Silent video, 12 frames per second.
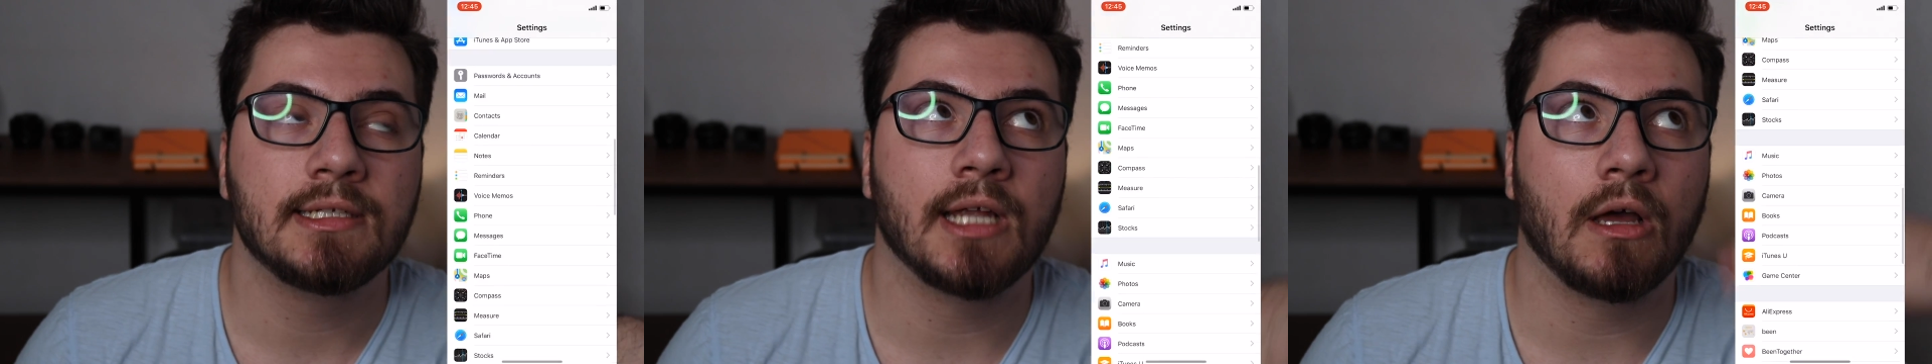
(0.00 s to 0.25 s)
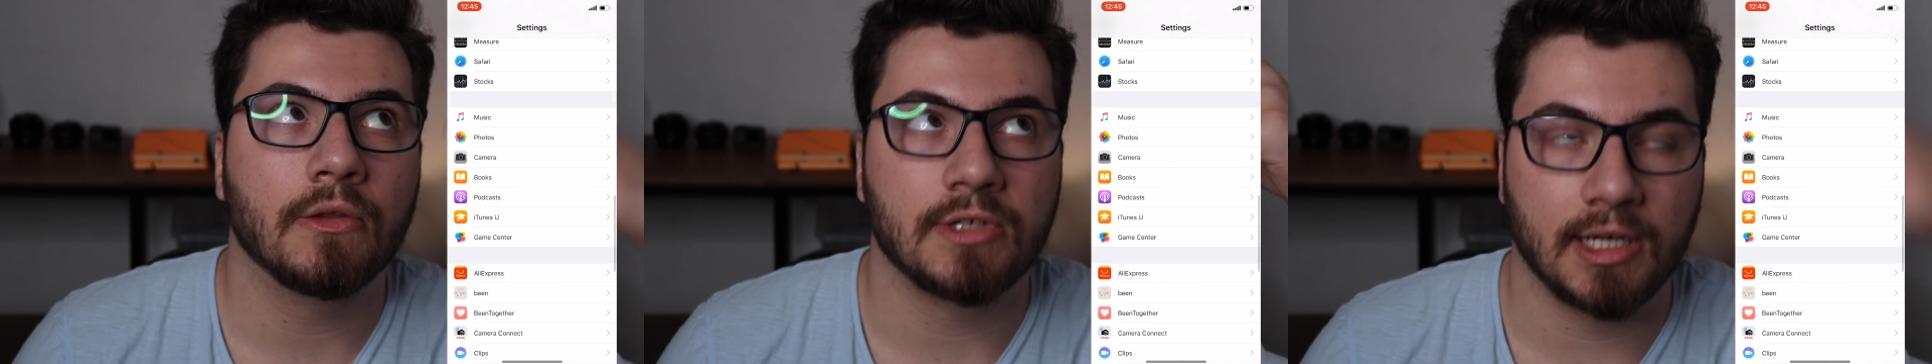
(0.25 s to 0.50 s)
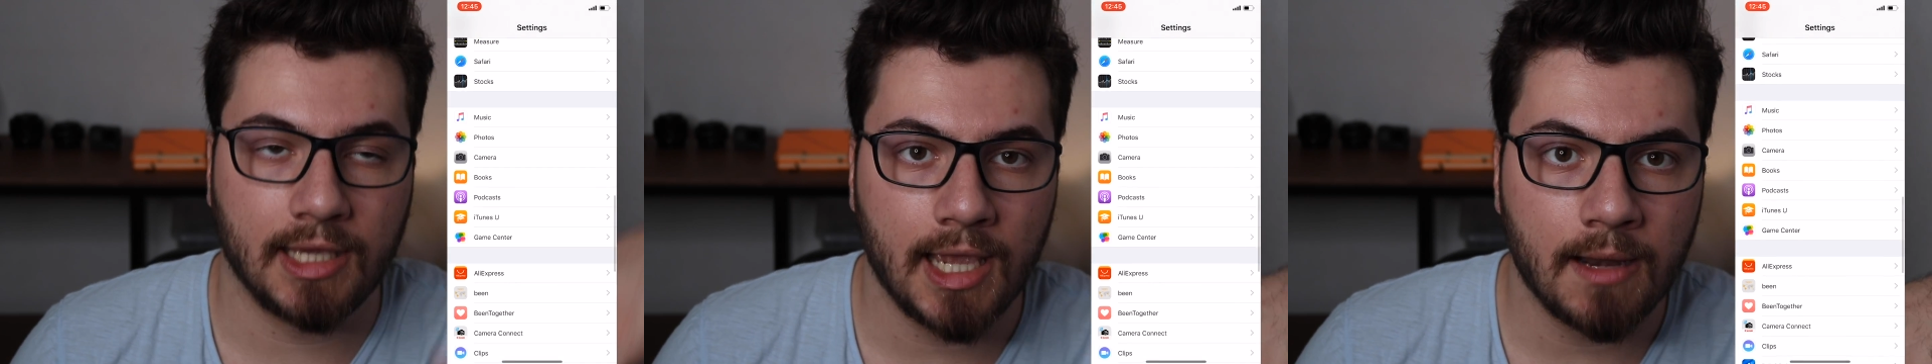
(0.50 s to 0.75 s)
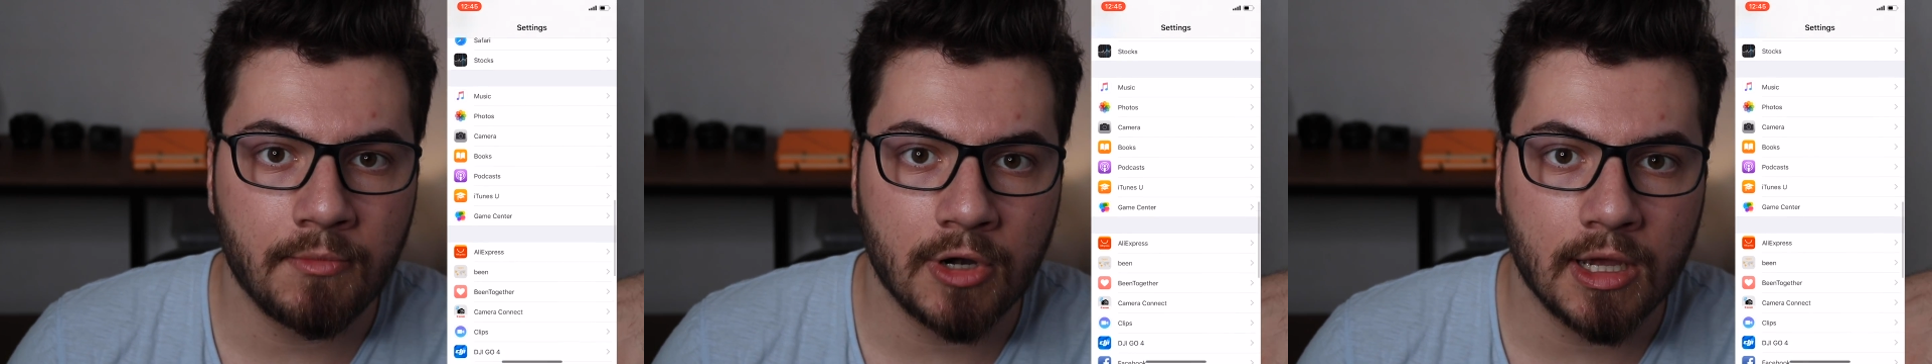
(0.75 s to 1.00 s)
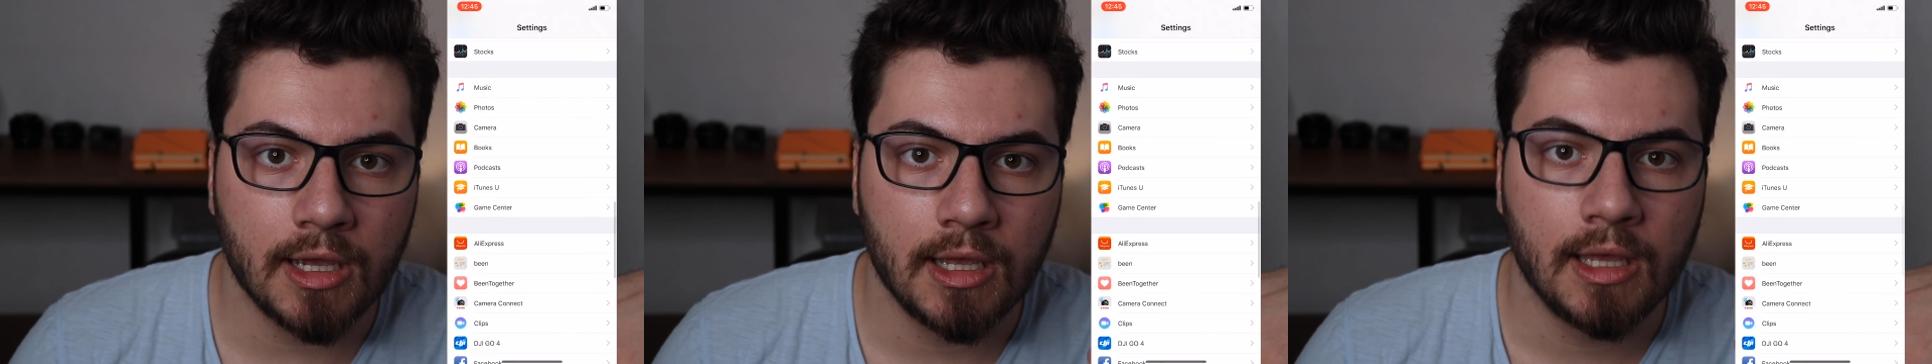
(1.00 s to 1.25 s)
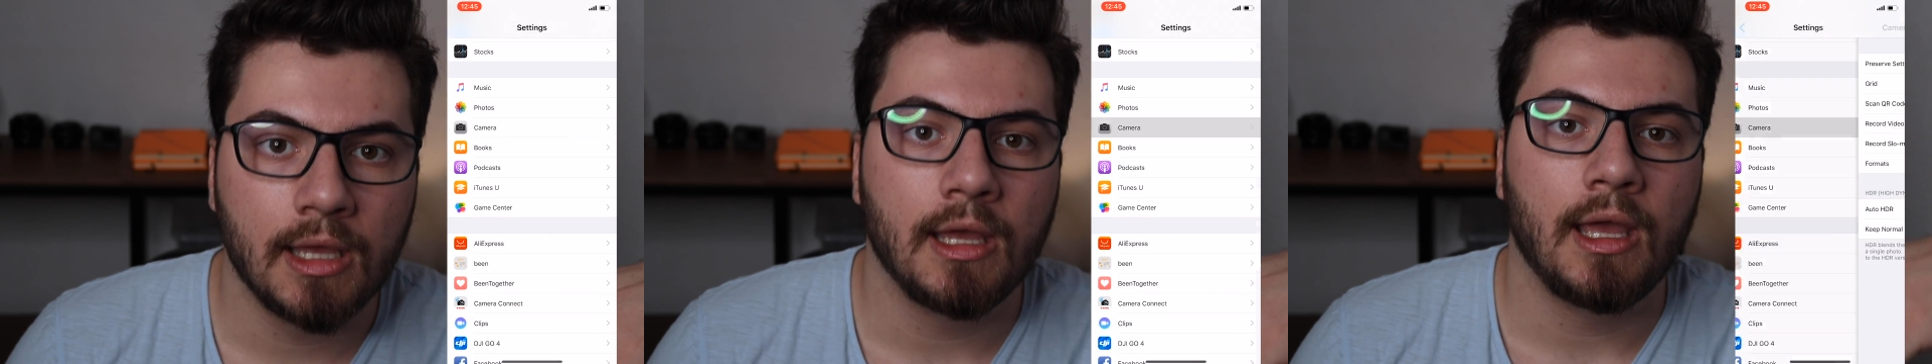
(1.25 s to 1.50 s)
down to the camera,
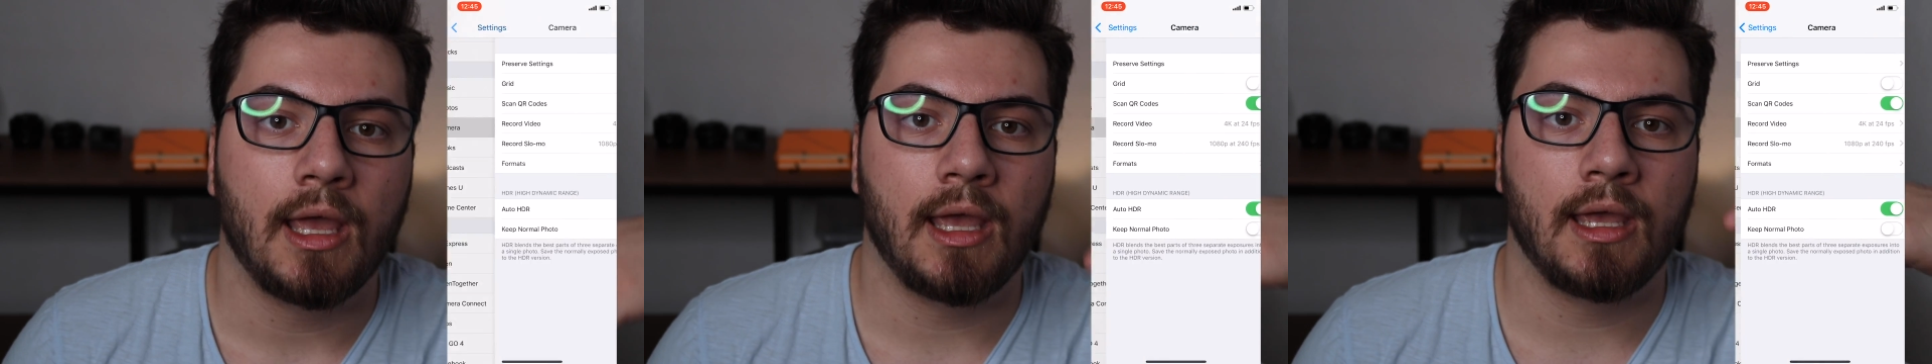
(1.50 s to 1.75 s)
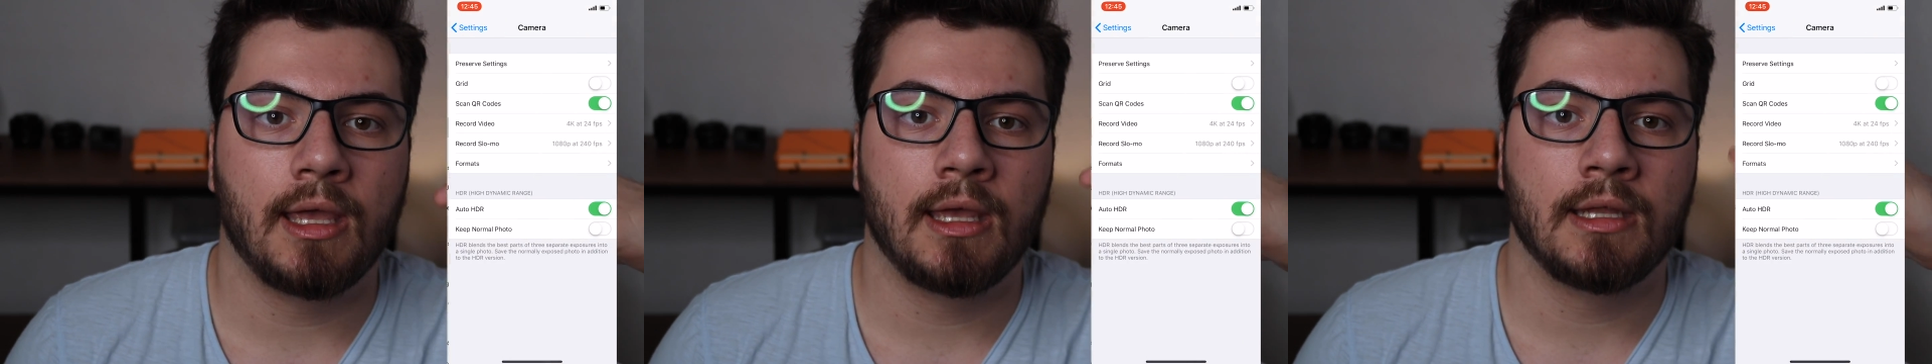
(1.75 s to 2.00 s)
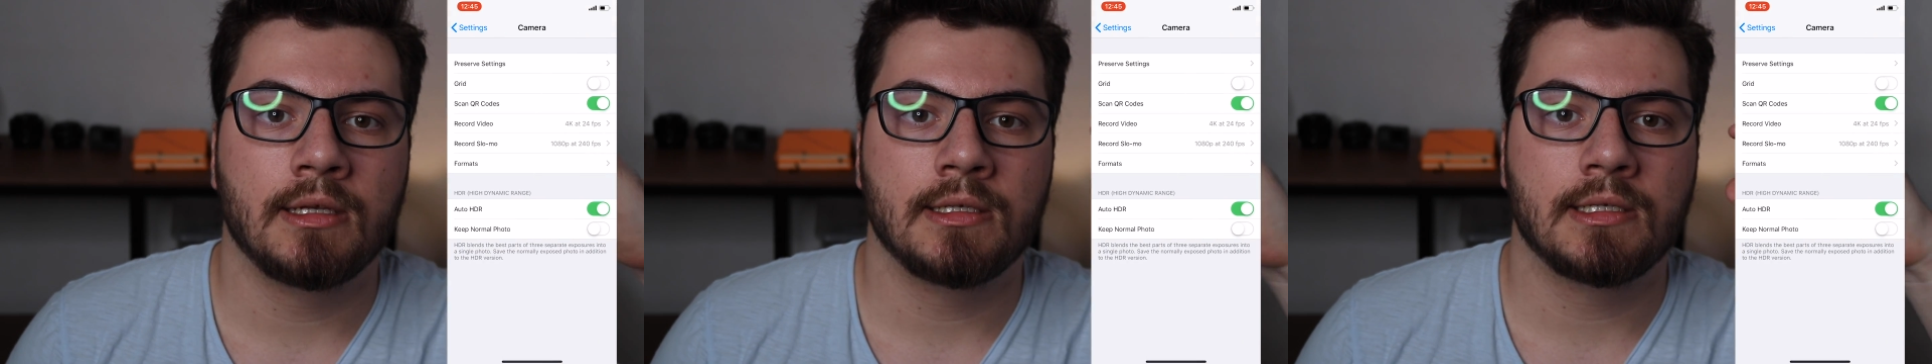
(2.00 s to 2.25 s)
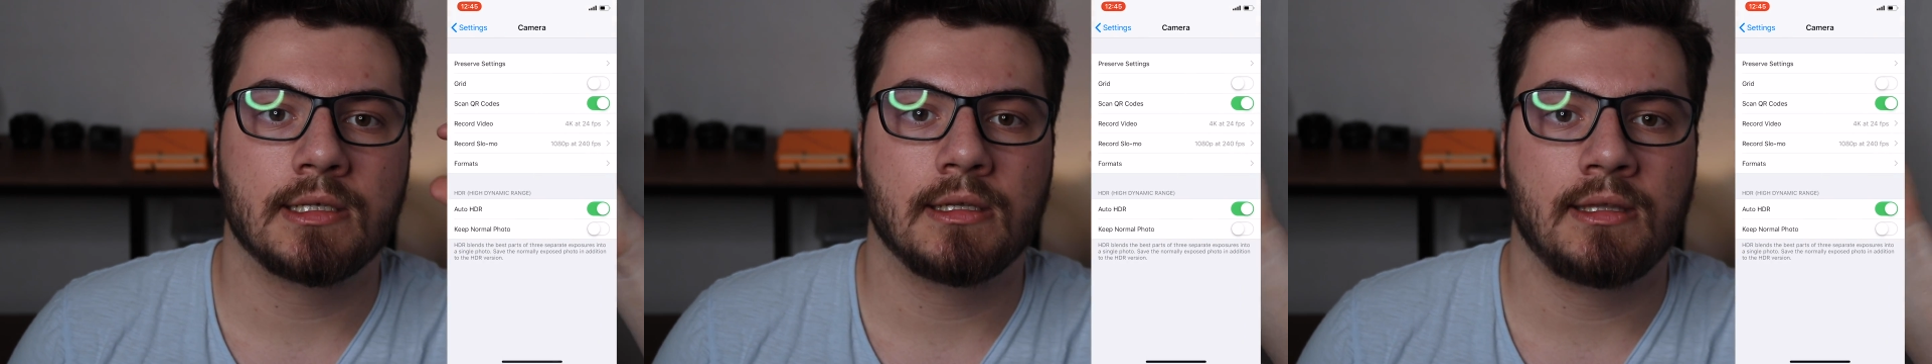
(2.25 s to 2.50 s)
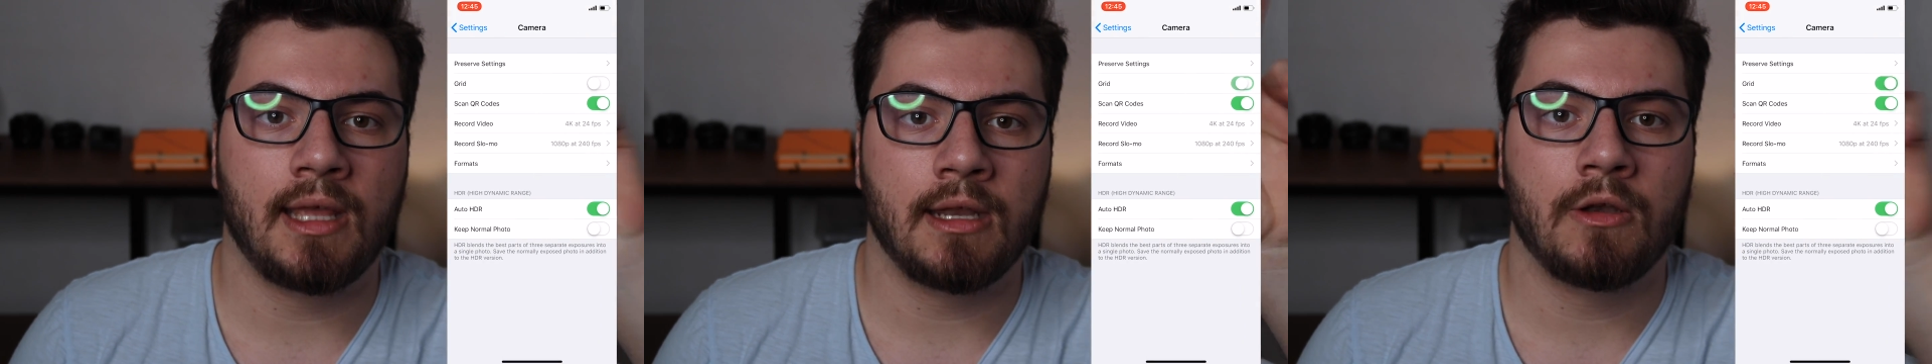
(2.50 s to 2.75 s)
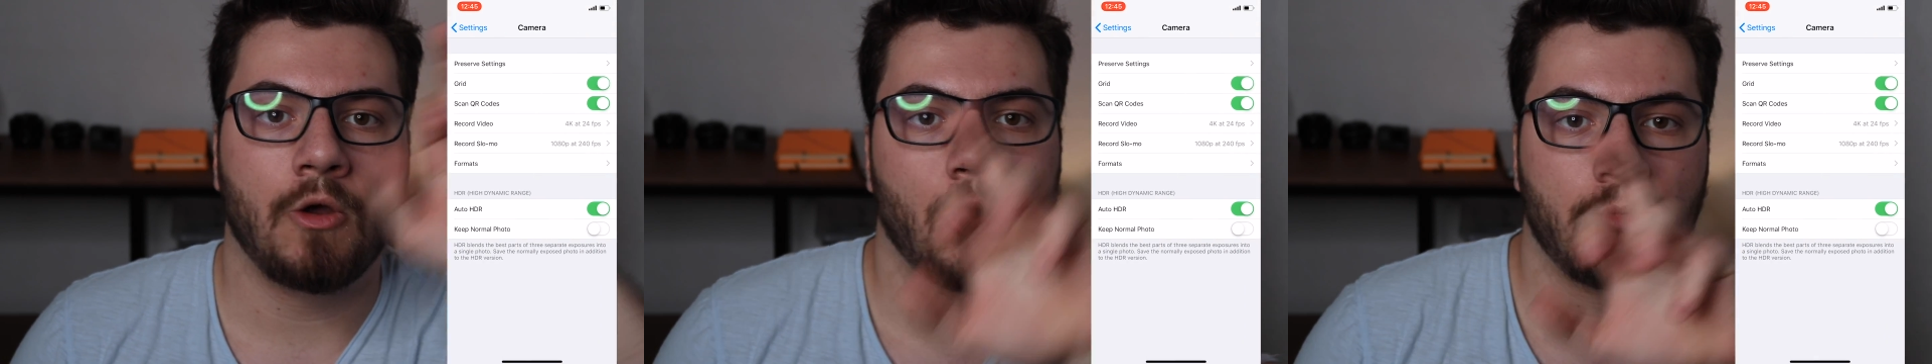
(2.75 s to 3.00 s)
and
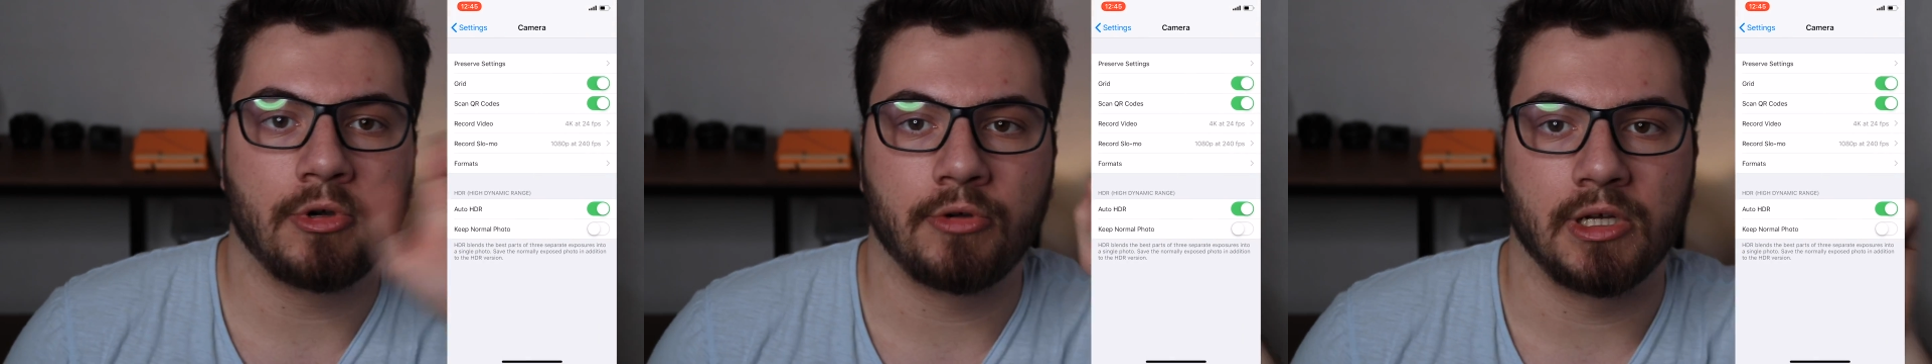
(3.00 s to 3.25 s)
then Open